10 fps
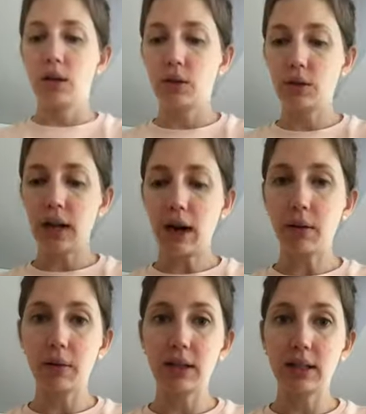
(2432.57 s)
So now
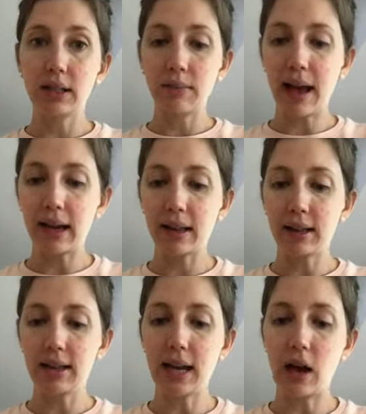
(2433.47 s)
I'm going to smack
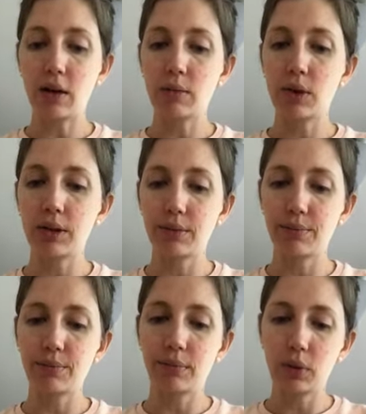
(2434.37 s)
this down. I'm just
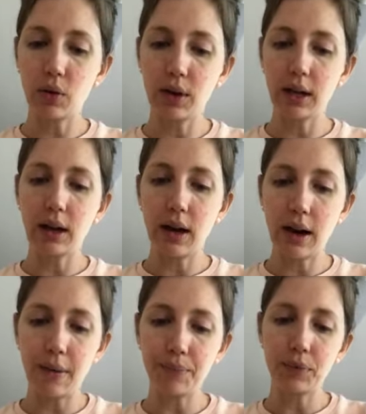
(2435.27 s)
going,
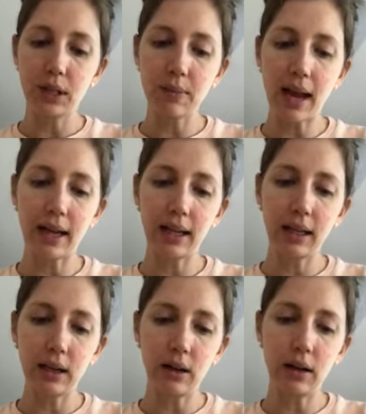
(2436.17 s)
um, smacking
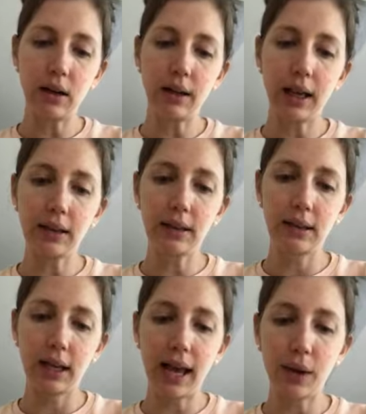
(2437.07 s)
it against
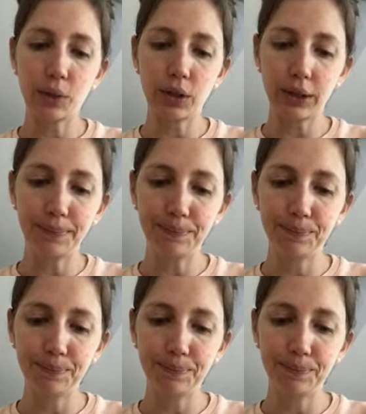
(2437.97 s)
the counter.